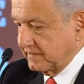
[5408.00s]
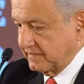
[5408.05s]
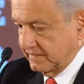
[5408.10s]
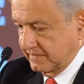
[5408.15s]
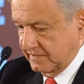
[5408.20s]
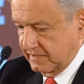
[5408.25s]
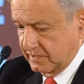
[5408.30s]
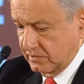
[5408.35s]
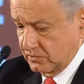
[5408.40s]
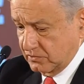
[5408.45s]

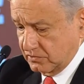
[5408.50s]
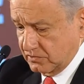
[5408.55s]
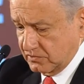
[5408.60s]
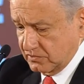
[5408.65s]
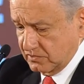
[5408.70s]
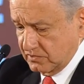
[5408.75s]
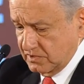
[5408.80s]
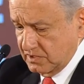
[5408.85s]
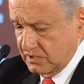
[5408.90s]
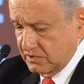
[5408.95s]
with the
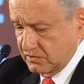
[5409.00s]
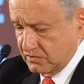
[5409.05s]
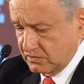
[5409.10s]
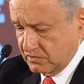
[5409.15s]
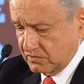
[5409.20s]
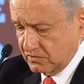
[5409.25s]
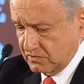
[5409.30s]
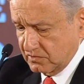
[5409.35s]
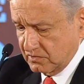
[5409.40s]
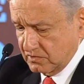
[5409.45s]
parents
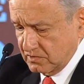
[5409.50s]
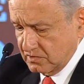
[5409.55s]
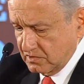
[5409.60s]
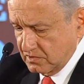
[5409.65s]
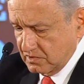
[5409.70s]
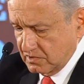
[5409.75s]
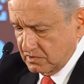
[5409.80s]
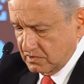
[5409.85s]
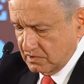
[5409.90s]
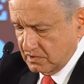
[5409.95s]
of
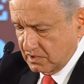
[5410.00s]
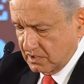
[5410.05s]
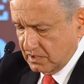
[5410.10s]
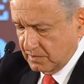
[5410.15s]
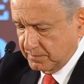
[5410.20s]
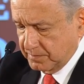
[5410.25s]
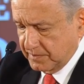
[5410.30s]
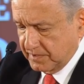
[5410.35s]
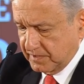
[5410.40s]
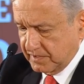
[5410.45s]
the
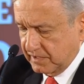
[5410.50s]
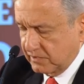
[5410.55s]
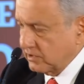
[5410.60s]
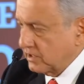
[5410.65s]
children